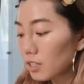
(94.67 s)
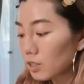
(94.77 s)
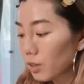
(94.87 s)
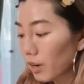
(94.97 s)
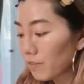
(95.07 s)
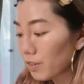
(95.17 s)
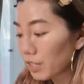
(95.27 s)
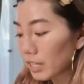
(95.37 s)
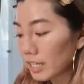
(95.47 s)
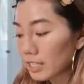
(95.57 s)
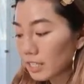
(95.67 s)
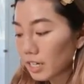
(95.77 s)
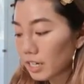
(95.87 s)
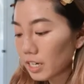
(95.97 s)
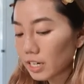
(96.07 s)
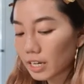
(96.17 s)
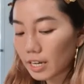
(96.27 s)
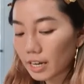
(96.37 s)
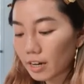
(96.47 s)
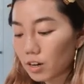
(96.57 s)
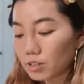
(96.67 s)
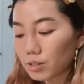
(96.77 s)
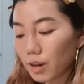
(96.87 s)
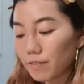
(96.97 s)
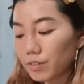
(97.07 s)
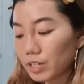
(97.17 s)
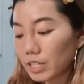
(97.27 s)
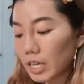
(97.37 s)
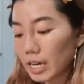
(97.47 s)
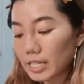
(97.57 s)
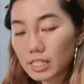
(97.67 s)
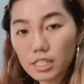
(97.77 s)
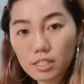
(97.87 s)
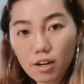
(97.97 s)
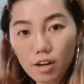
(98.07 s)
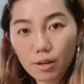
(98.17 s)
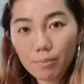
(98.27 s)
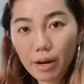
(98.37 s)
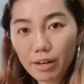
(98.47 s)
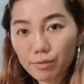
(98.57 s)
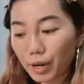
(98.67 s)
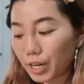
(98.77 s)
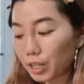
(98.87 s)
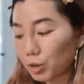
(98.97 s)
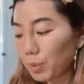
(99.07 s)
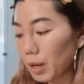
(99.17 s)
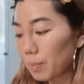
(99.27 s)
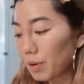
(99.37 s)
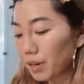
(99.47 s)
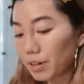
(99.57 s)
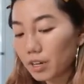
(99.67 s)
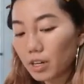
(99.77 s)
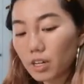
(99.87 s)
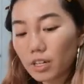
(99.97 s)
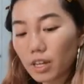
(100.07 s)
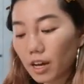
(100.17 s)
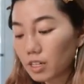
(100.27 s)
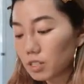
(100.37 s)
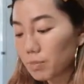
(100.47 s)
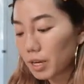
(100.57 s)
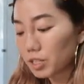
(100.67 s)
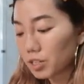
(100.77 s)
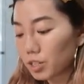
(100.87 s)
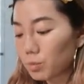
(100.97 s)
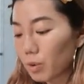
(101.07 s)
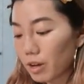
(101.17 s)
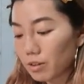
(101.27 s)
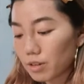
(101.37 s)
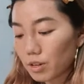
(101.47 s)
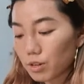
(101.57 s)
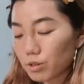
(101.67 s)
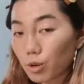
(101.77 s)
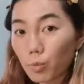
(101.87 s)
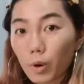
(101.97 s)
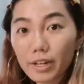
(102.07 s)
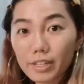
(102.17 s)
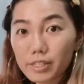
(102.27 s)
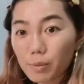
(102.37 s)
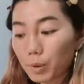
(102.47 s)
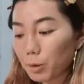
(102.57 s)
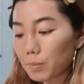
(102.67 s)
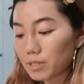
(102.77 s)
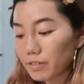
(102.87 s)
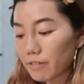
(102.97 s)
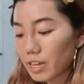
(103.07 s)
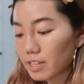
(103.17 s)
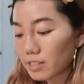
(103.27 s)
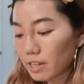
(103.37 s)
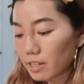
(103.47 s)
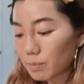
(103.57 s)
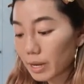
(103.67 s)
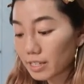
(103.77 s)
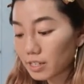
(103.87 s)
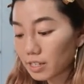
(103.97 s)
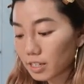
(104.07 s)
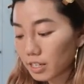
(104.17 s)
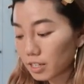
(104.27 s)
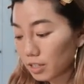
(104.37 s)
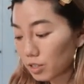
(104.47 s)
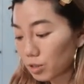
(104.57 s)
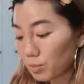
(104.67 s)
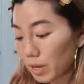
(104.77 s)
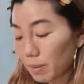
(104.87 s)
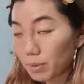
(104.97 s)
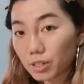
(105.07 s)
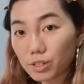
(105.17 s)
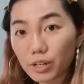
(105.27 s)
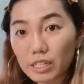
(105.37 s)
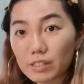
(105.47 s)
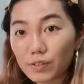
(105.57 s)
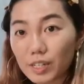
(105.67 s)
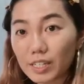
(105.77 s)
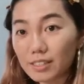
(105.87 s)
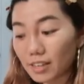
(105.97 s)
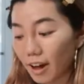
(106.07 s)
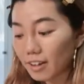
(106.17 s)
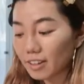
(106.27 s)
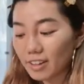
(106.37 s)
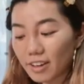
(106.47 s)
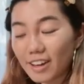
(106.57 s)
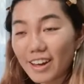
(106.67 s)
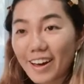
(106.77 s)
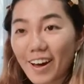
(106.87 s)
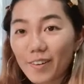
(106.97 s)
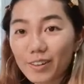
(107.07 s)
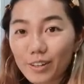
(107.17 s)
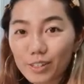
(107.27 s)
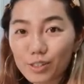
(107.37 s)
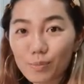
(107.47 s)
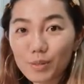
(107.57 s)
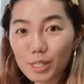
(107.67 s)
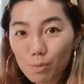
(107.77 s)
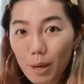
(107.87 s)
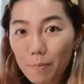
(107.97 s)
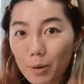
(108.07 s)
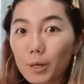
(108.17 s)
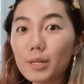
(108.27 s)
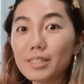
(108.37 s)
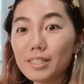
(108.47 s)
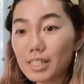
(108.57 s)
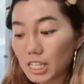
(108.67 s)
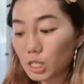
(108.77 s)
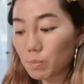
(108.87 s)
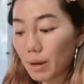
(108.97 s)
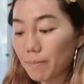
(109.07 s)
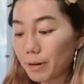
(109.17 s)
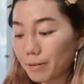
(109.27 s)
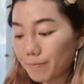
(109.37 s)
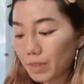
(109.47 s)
So I have grid lines here, and I also have grid lines on my regular paper that has the picture as well. So what is the purpose of this? It's basically to be able to transfer exactly how it looks from this paper to this paper.